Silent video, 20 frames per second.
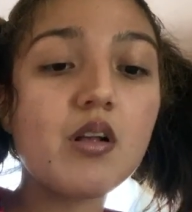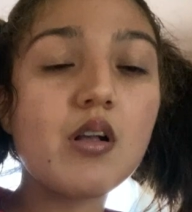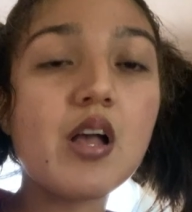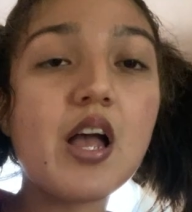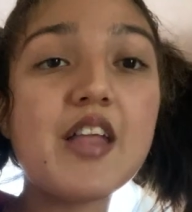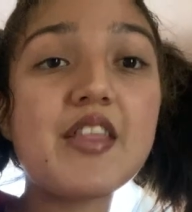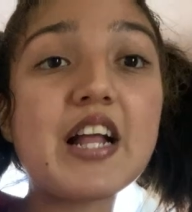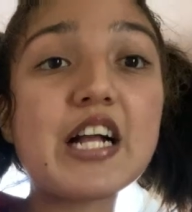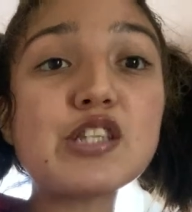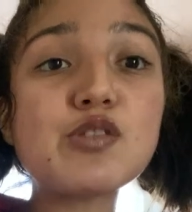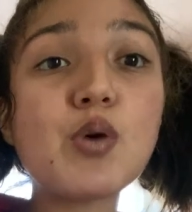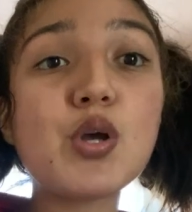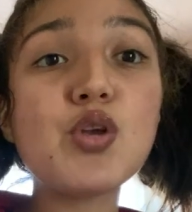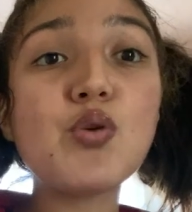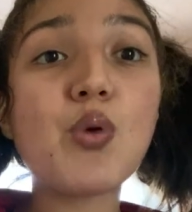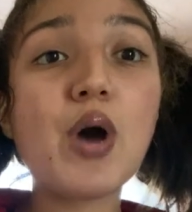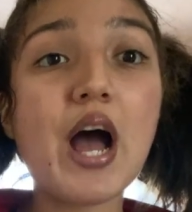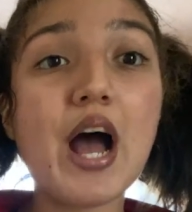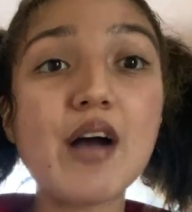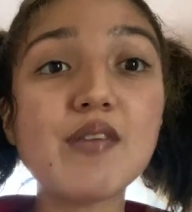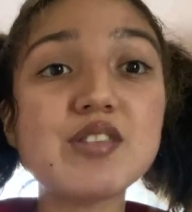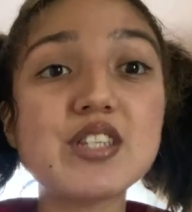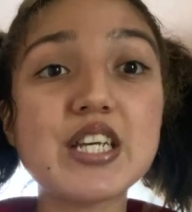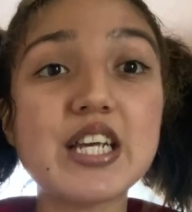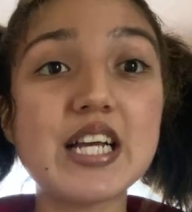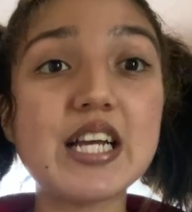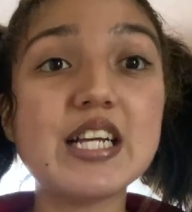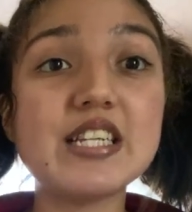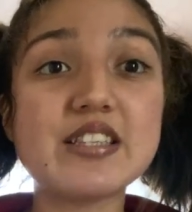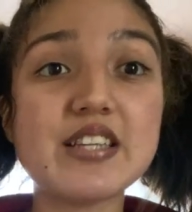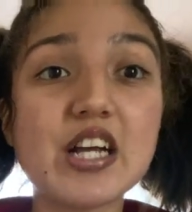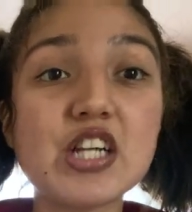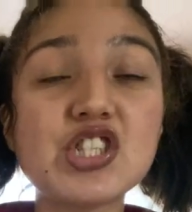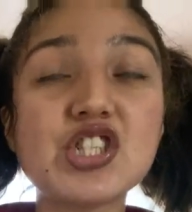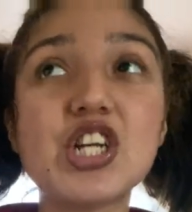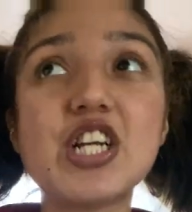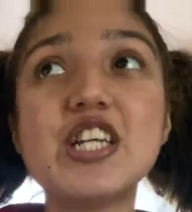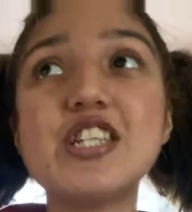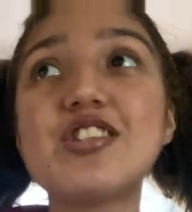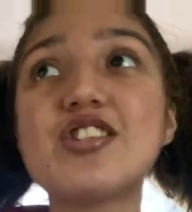And that's why you have to get in touch
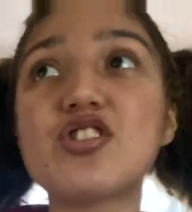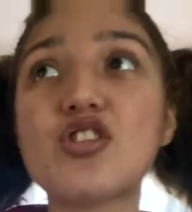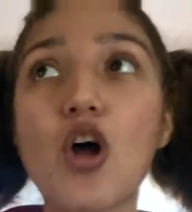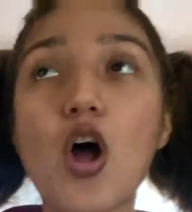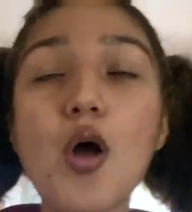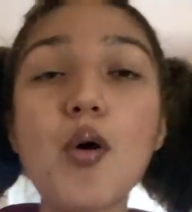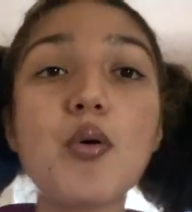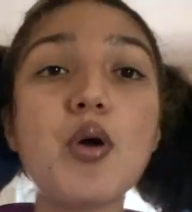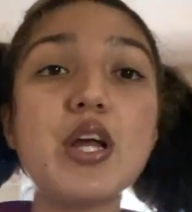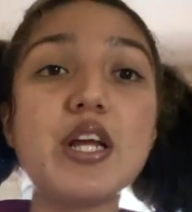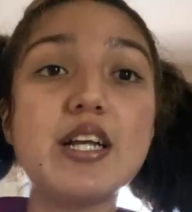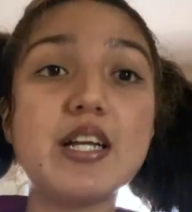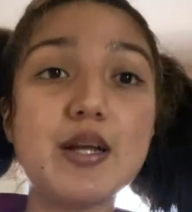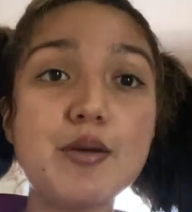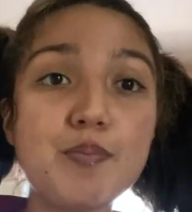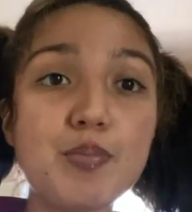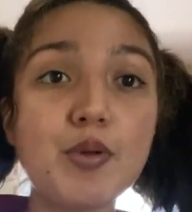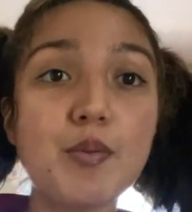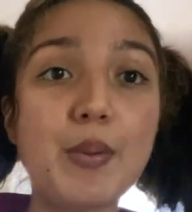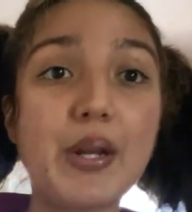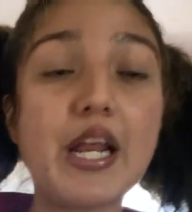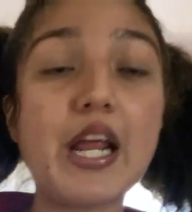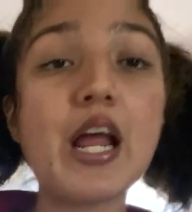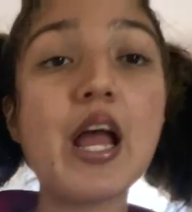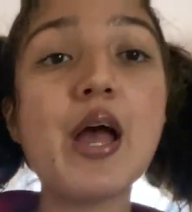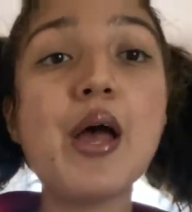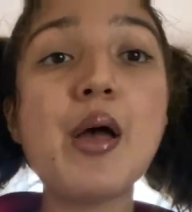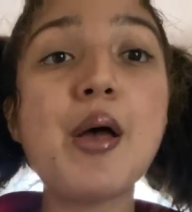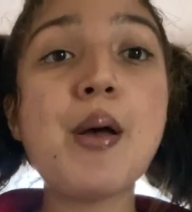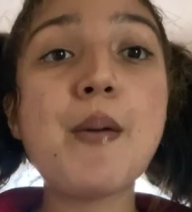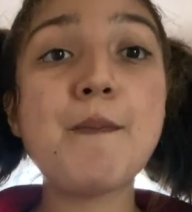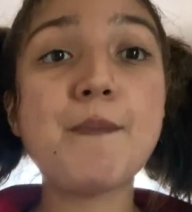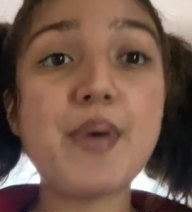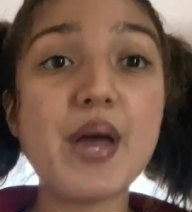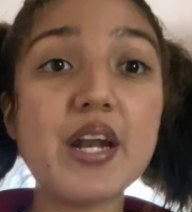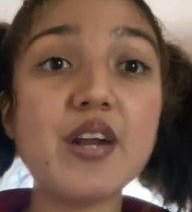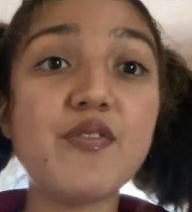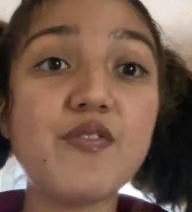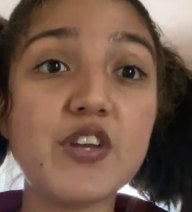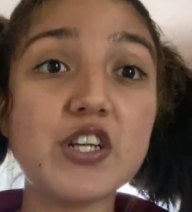and start implementing
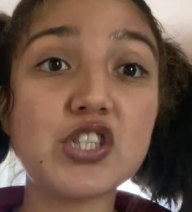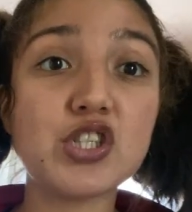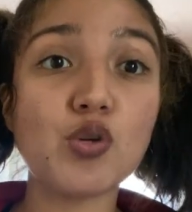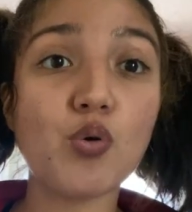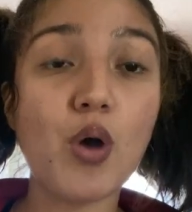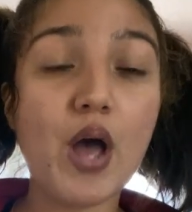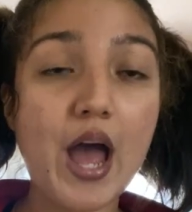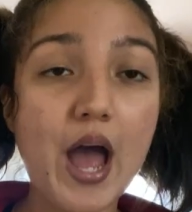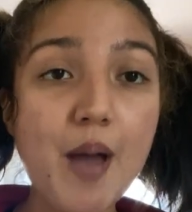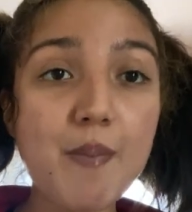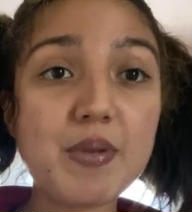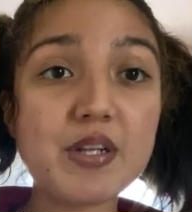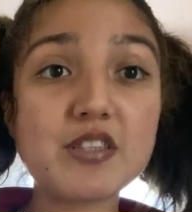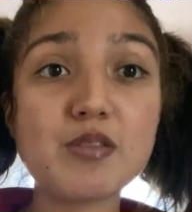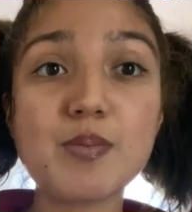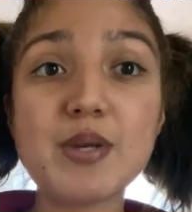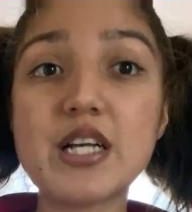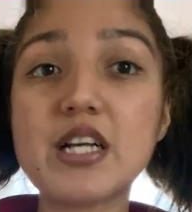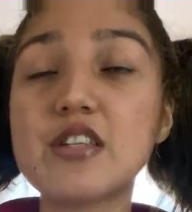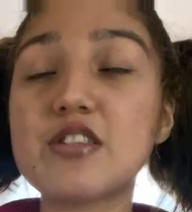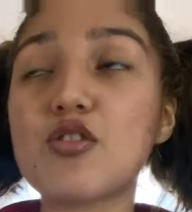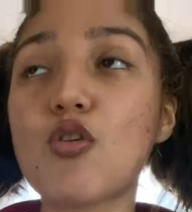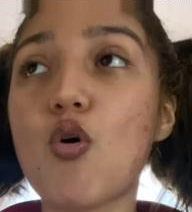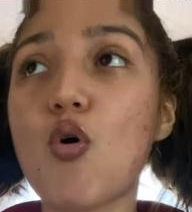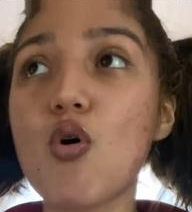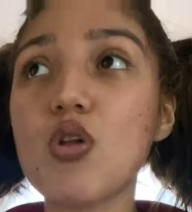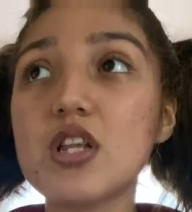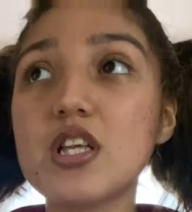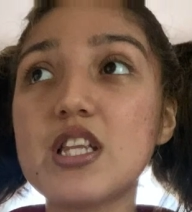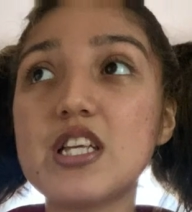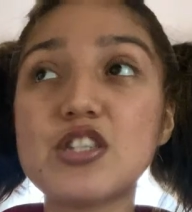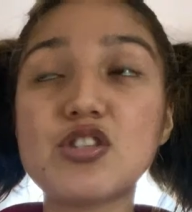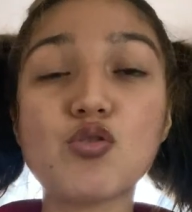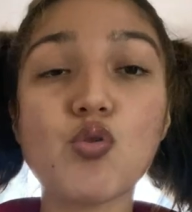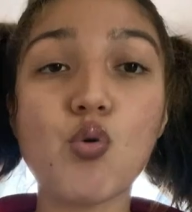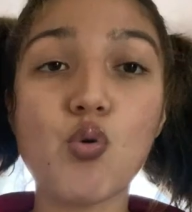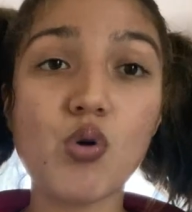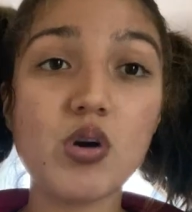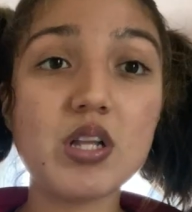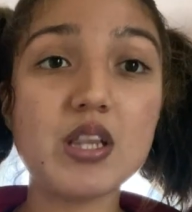beneficial habits, because all of this
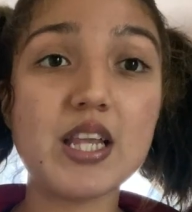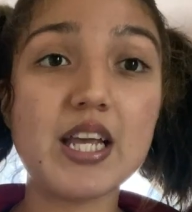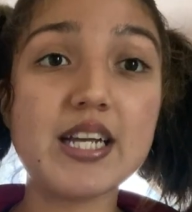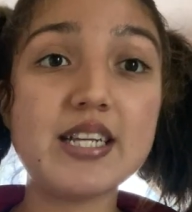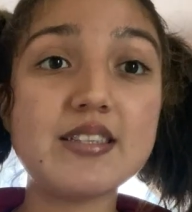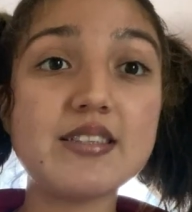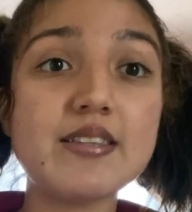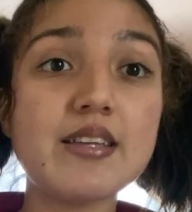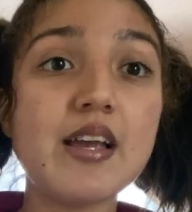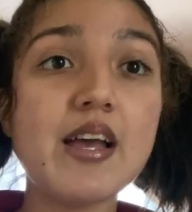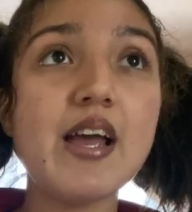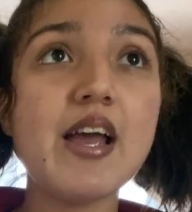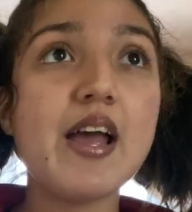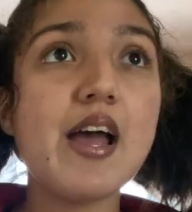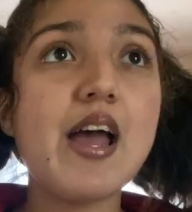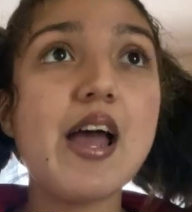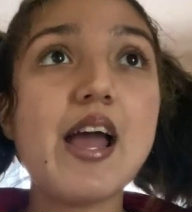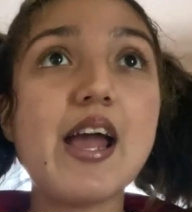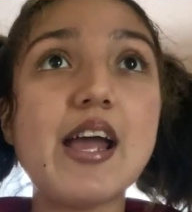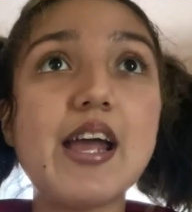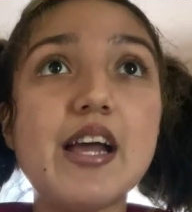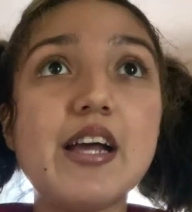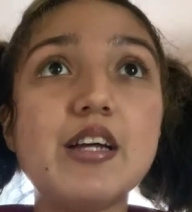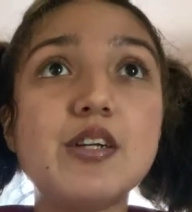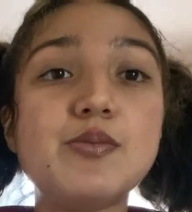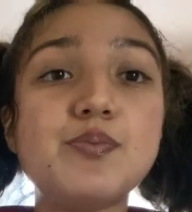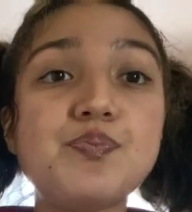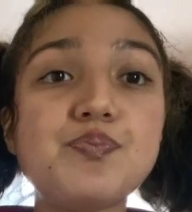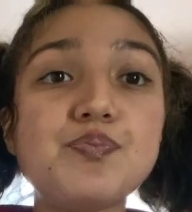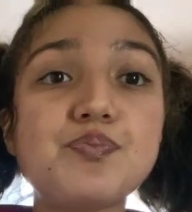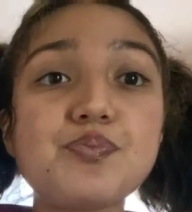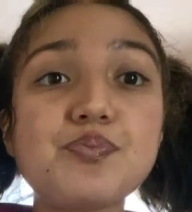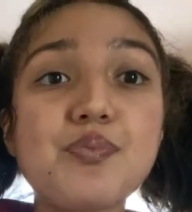correlates and